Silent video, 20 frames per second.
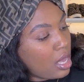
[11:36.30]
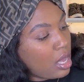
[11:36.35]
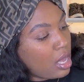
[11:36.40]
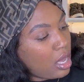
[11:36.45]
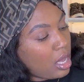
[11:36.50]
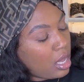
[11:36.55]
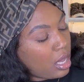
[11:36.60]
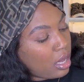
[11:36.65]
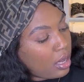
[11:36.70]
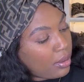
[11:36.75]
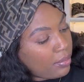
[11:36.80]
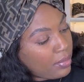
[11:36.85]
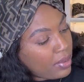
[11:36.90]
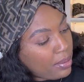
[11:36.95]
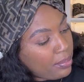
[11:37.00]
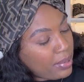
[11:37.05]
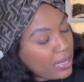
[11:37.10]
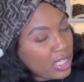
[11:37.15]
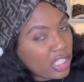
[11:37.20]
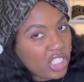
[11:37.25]
a
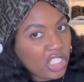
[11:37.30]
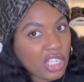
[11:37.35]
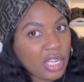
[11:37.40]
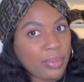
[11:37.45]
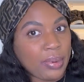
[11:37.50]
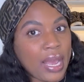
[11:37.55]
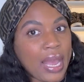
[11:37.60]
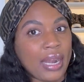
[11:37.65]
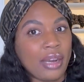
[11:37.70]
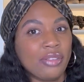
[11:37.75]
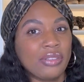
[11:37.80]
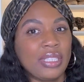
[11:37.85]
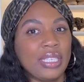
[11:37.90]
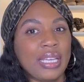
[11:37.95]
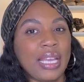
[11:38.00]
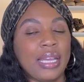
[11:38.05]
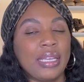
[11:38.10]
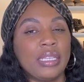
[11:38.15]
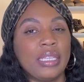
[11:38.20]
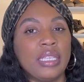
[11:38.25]
base shaper. I don't think
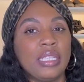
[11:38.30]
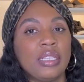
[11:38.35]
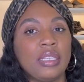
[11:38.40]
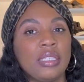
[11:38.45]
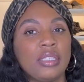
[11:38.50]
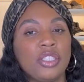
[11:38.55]
I need